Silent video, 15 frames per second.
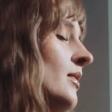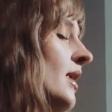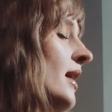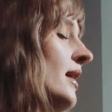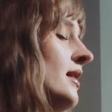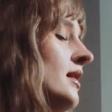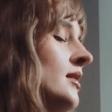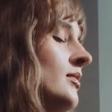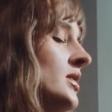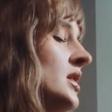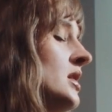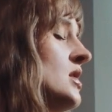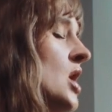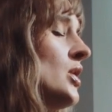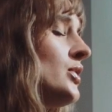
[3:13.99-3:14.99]

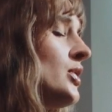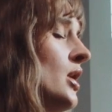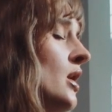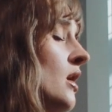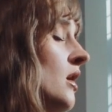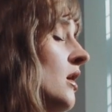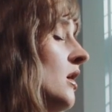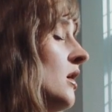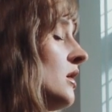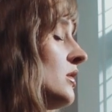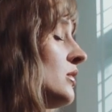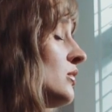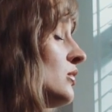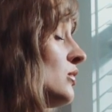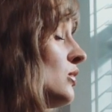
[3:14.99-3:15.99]
Baby, on
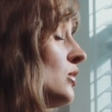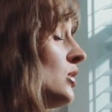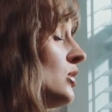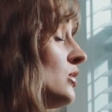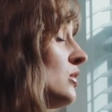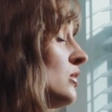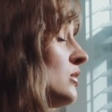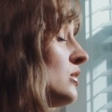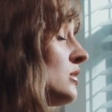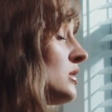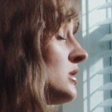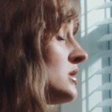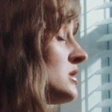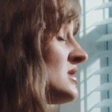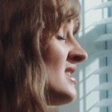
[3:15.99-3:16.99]
our
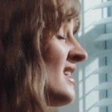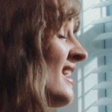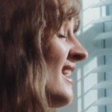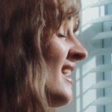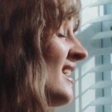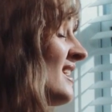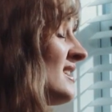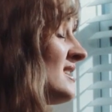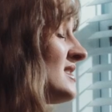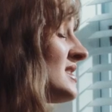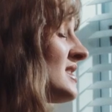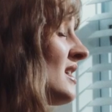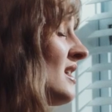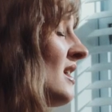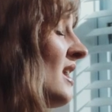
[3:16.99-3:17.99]
worst
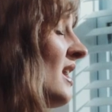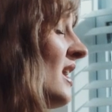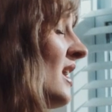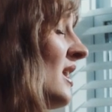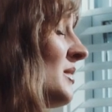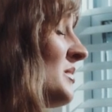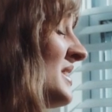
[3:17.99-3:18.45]
nights, I'm